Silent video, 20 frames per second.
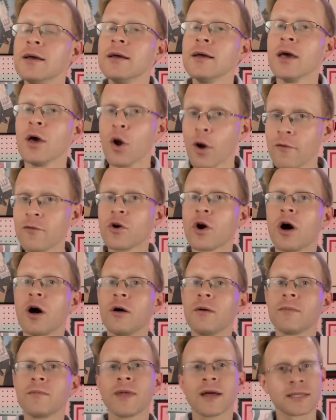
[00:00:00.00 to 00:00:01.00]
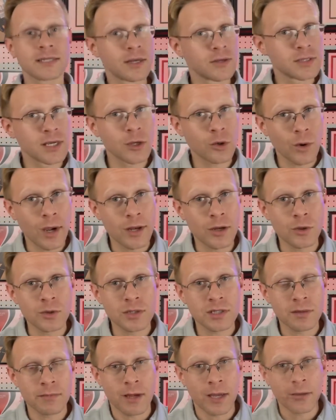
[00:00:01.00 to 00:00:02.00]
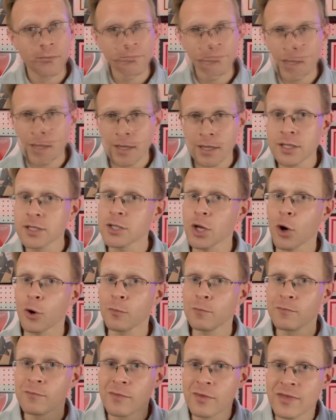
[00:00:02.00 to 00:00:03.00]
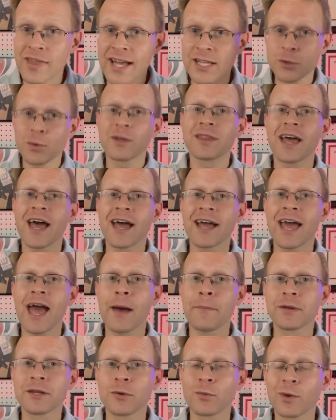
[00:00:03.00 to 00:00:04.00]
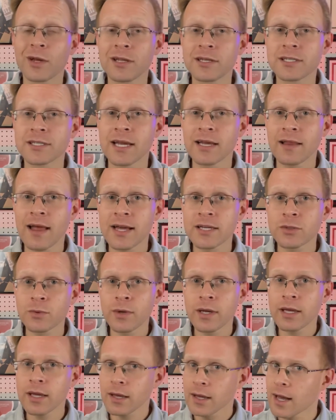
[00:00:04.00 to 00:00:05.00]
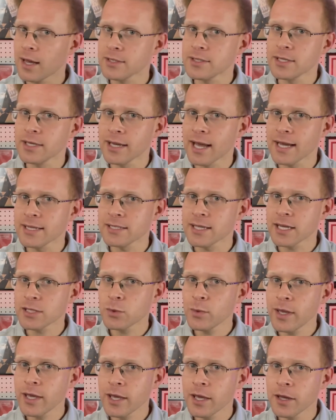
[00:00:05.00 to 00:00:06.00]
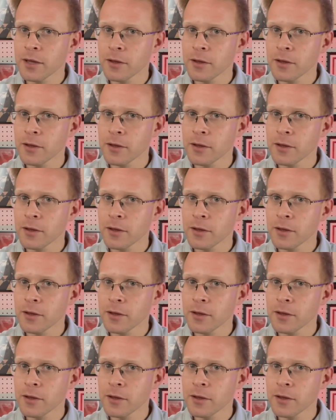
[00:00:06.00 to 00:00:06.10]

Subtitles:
And overall, that sounds like great news to me. So that's what the heck happened in real estate last week. I'll see you guys next week.